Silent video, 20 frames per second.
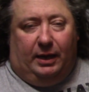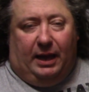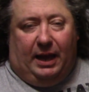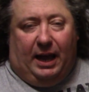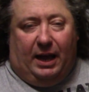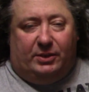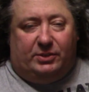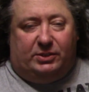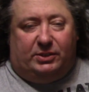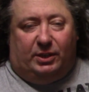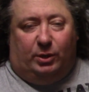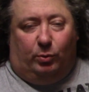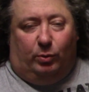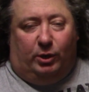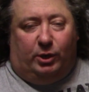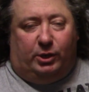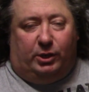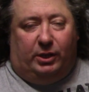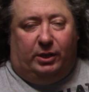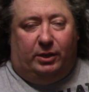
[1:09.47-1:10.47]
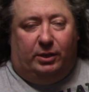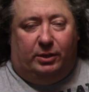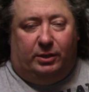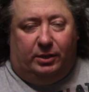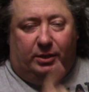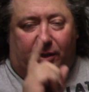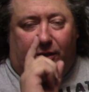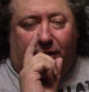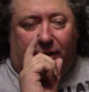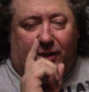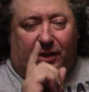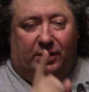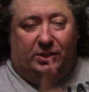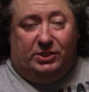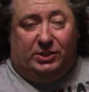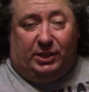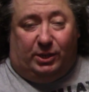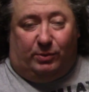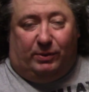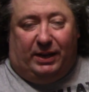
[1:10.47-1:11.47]
How's this going to work?
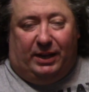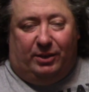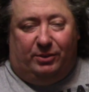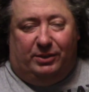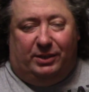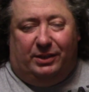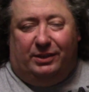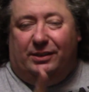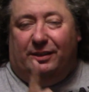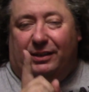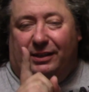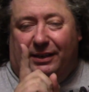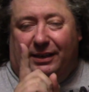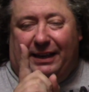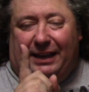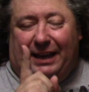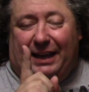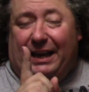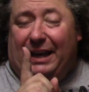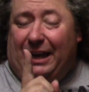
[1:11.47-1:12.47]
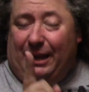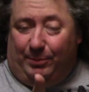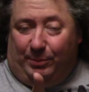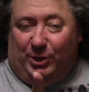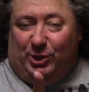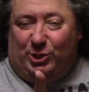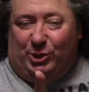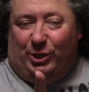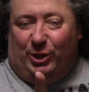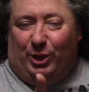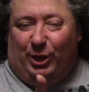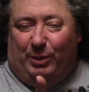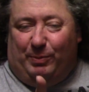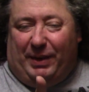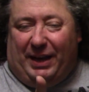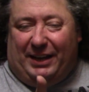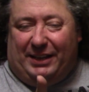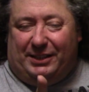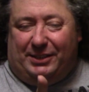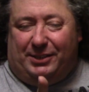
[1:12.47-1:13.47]
Stick around, and I'm going to show you all
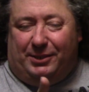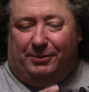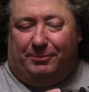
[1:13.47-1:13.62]
about it.